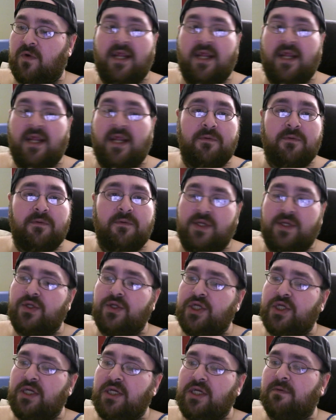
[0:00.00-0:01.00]

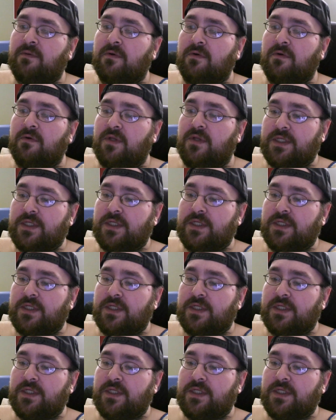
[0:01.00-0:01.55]
80% cheaper than